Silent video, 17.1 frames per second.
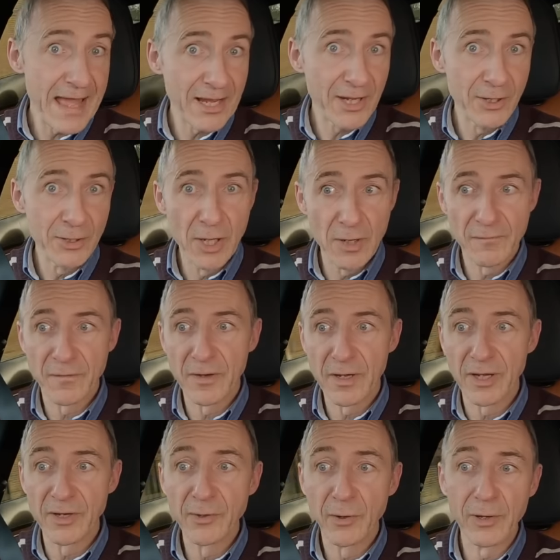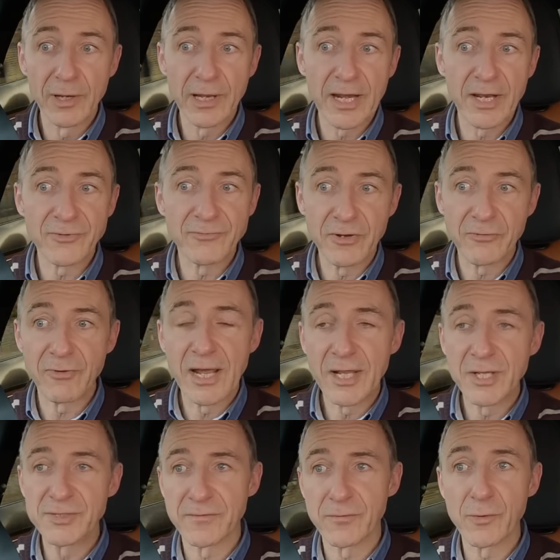that can offer an all-electric
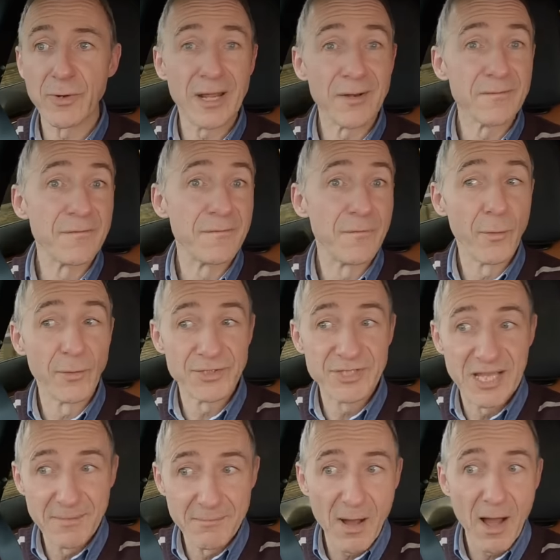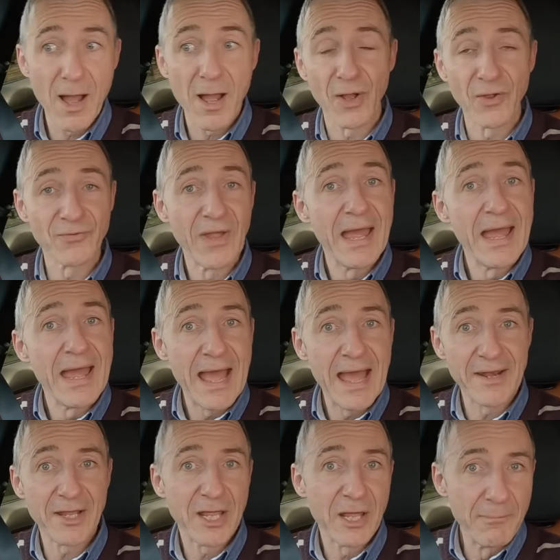range of around 40 miles
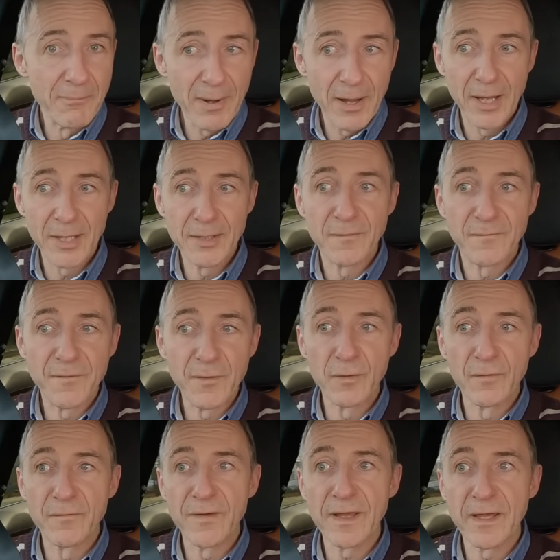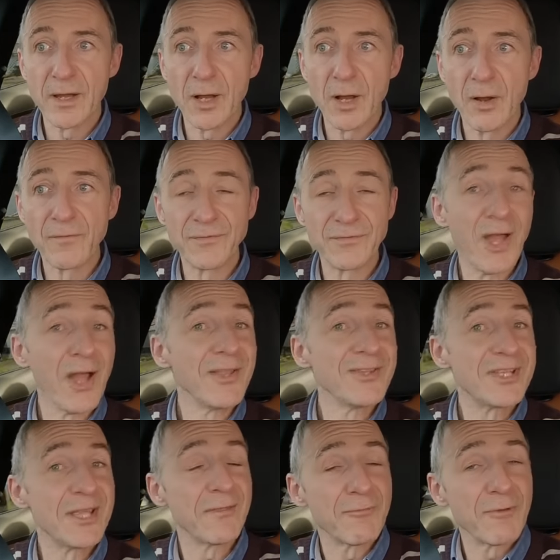and a combined fuel figure of
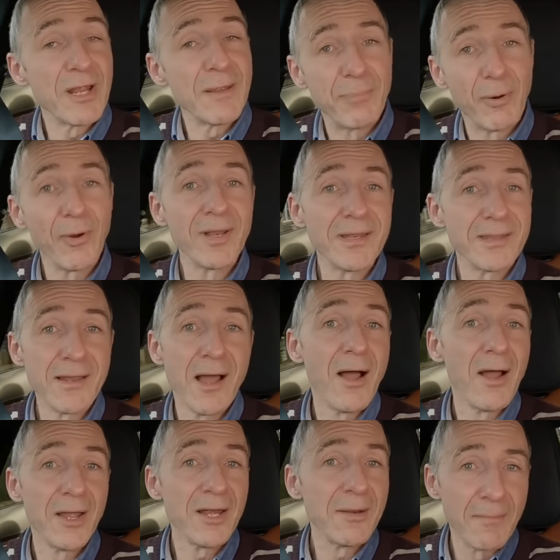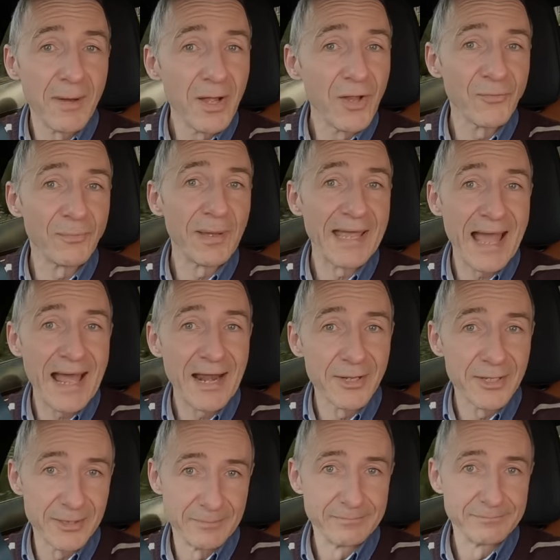93.9 miles per
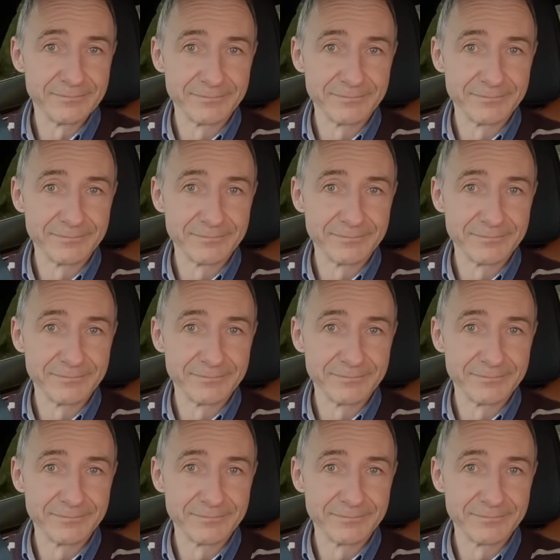gallon.